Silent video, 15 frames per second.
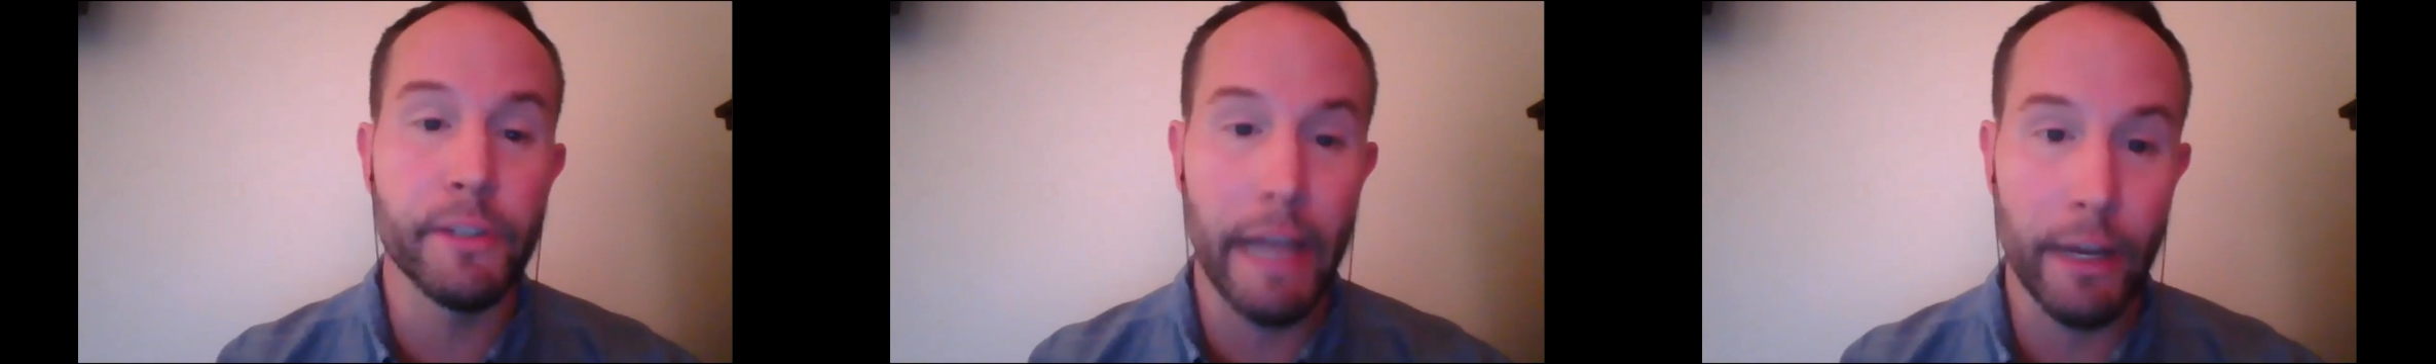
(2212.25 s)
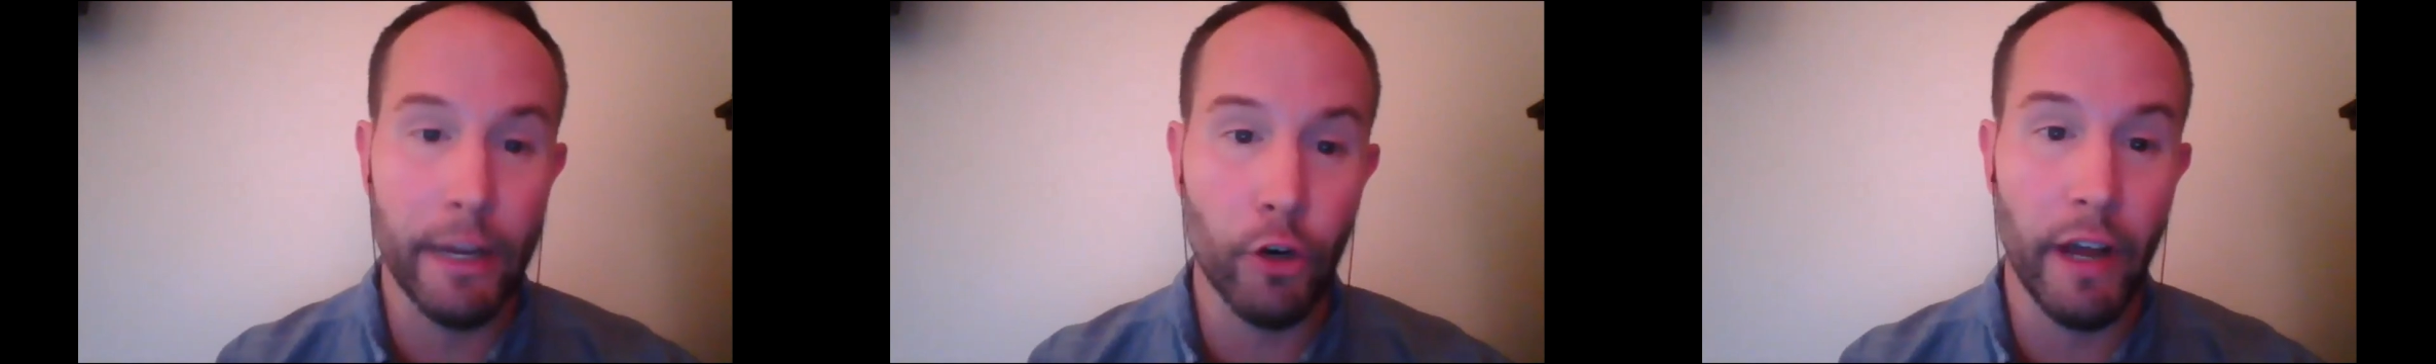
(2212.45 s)

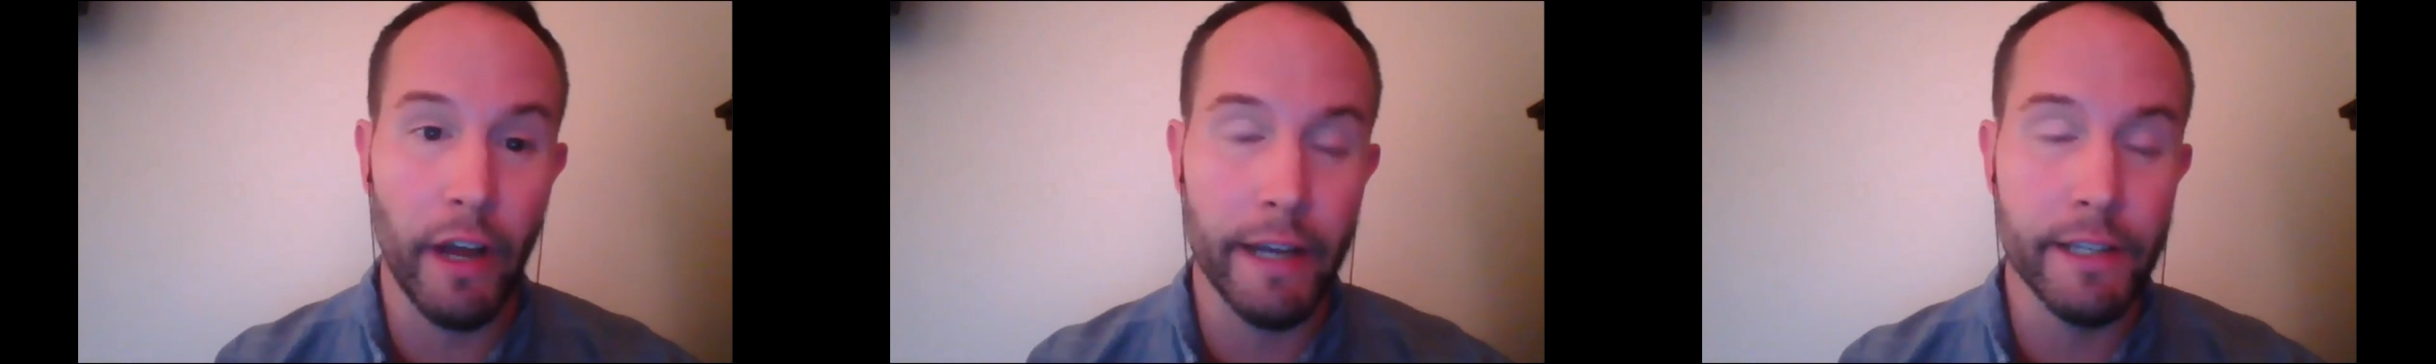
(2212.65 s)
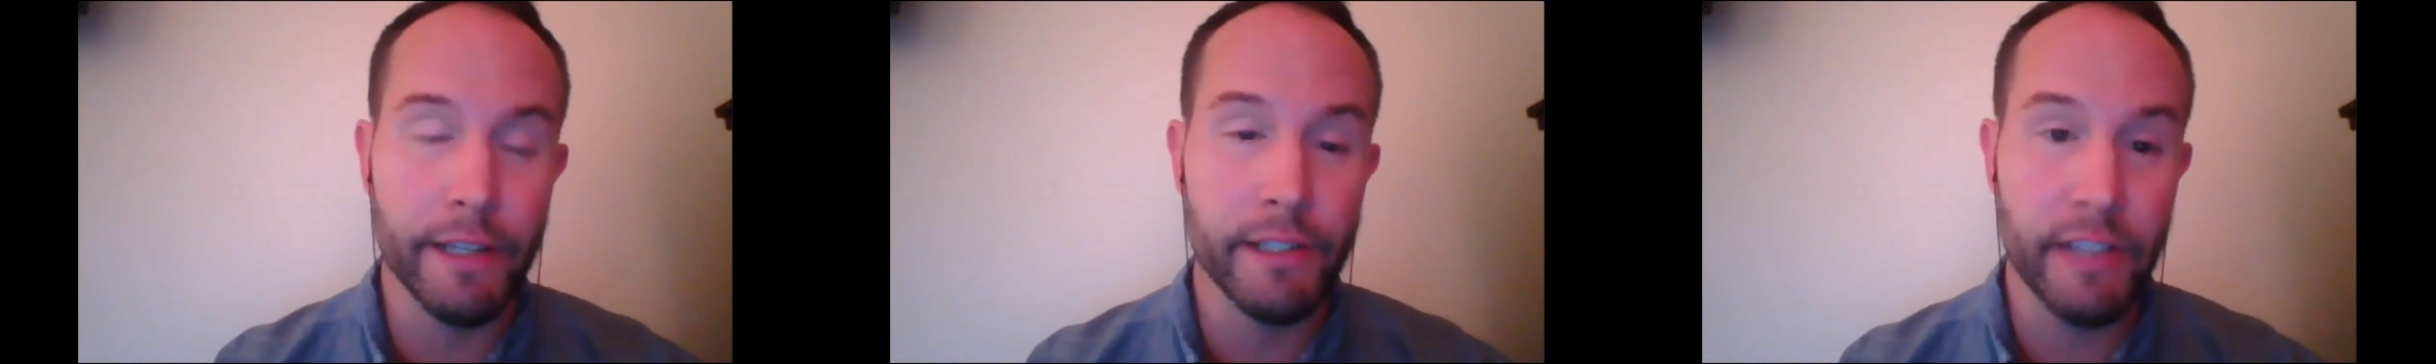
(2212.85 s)

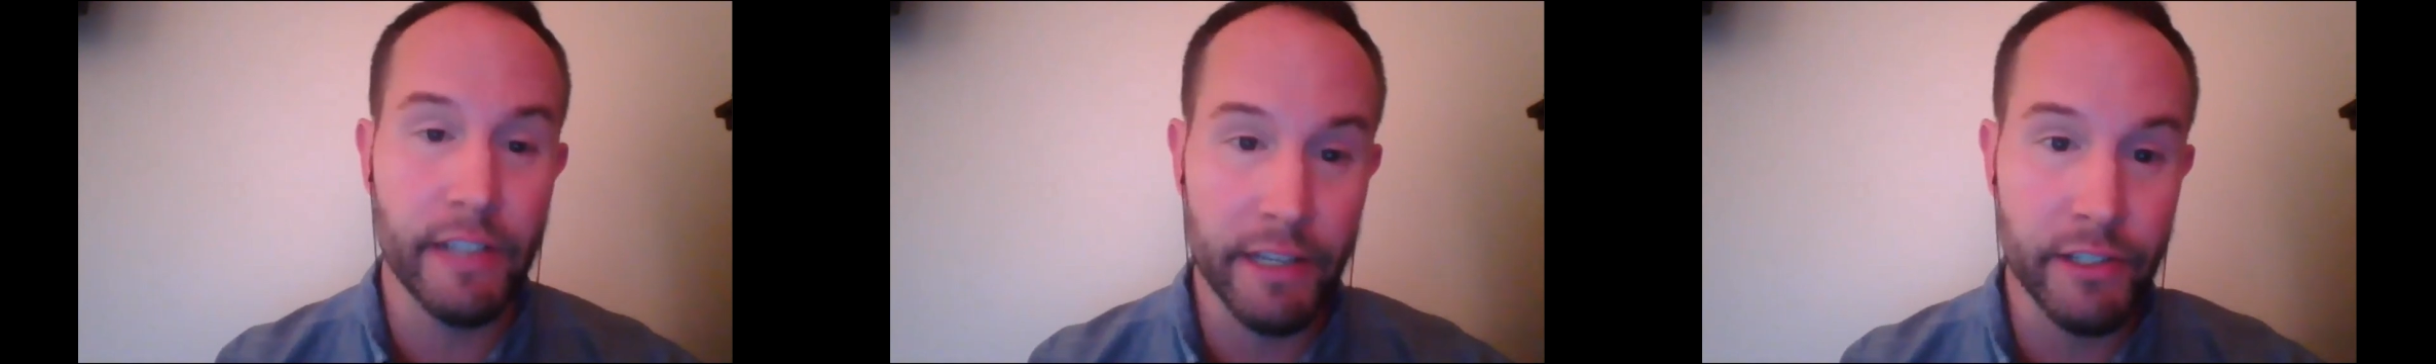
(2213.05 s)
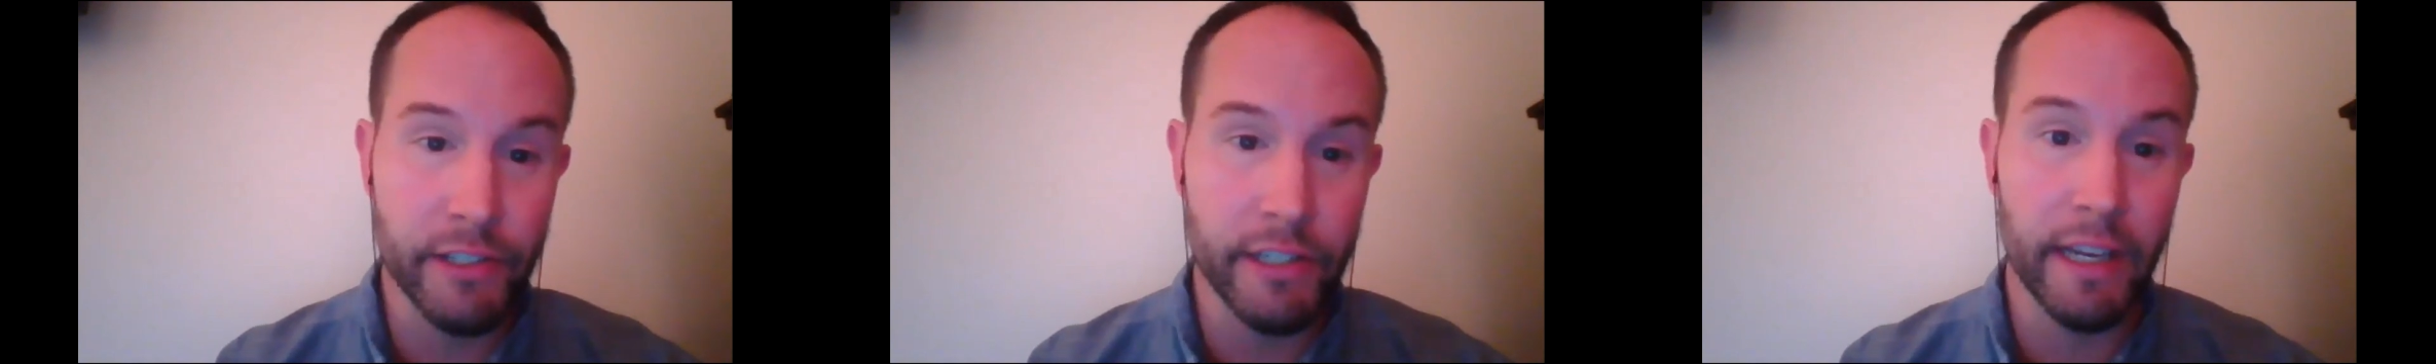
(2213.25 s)
standardized
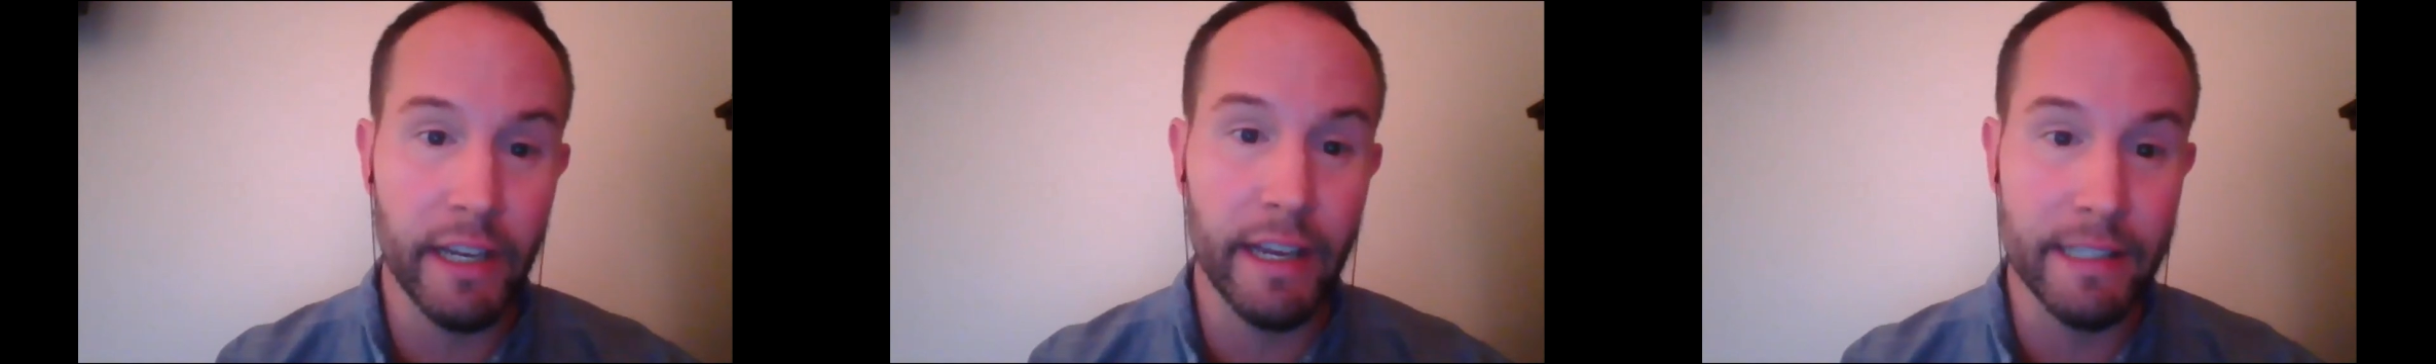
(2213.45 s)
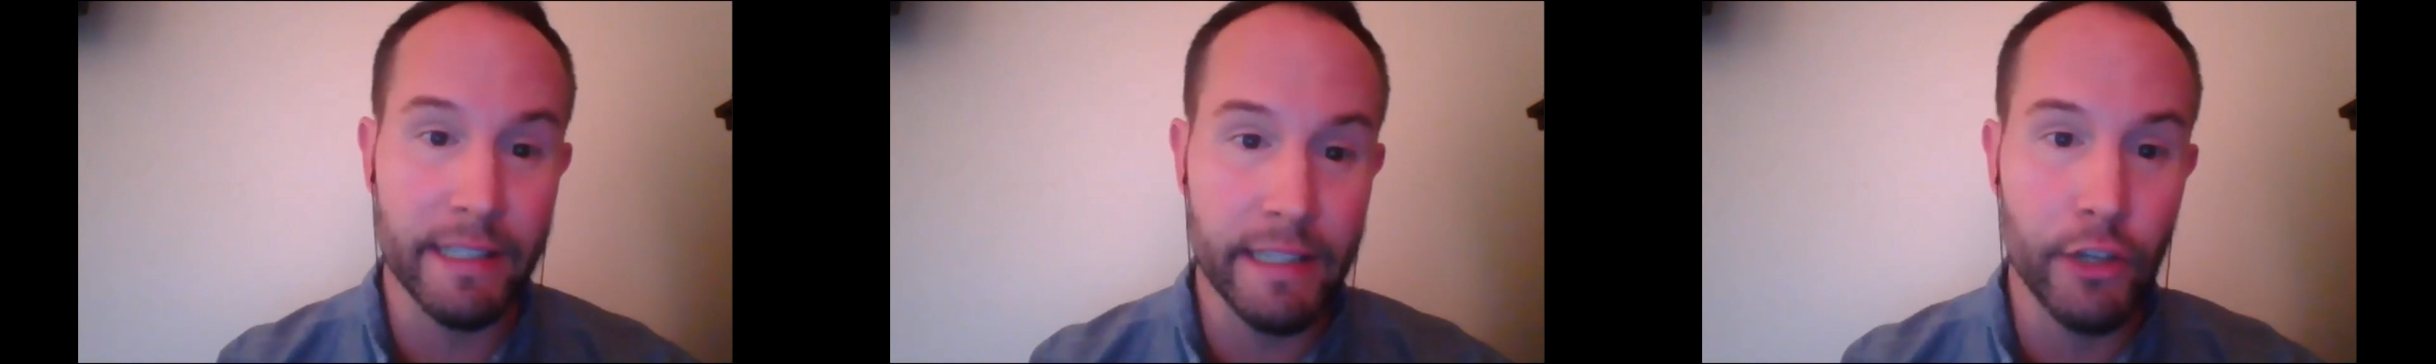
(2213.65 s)

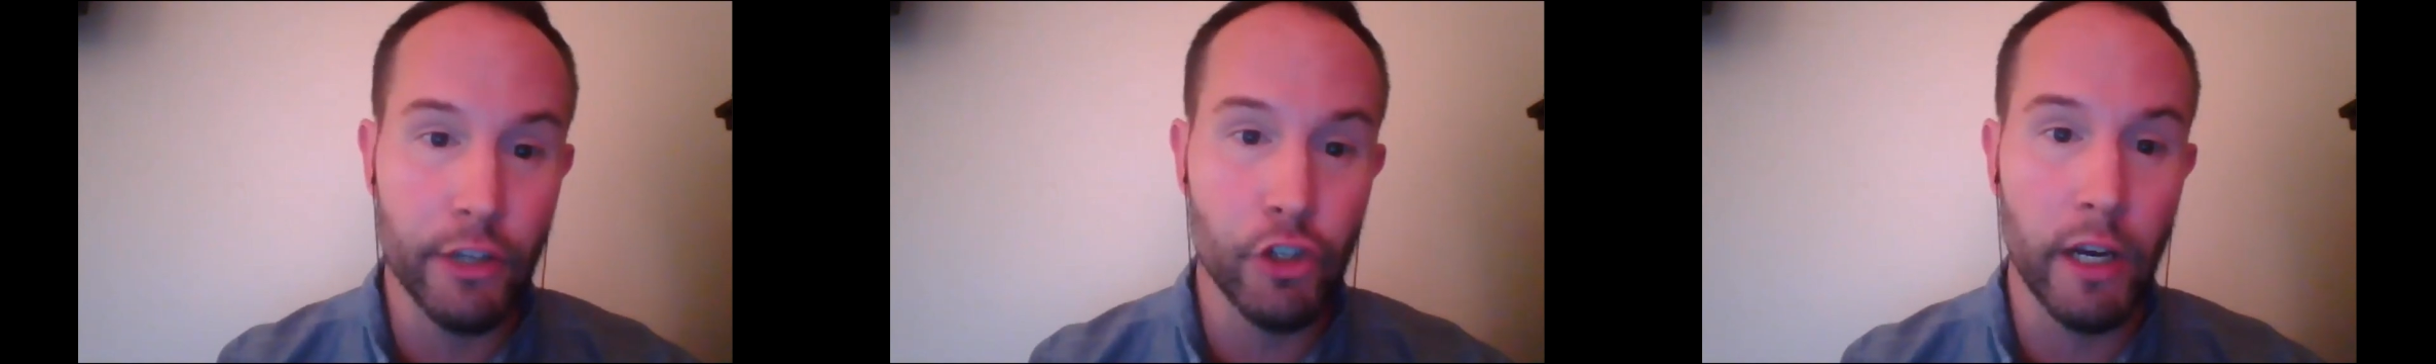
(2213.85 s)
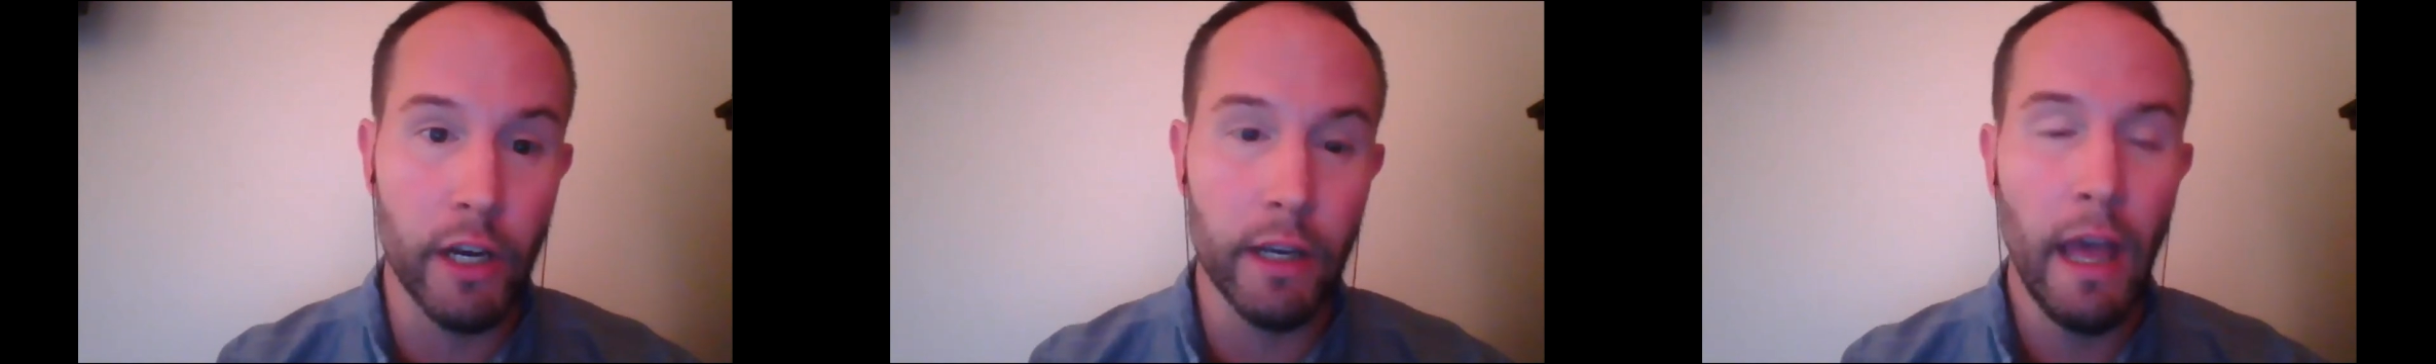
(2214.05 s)
testing and
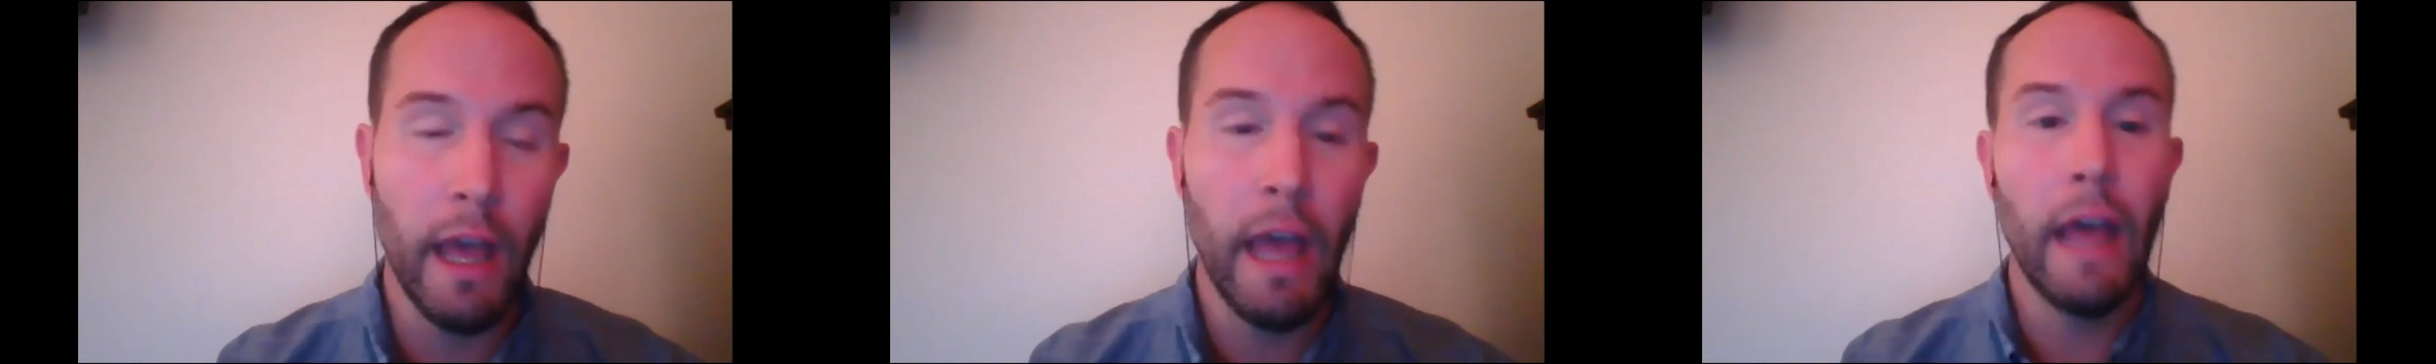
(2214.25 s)
teaching.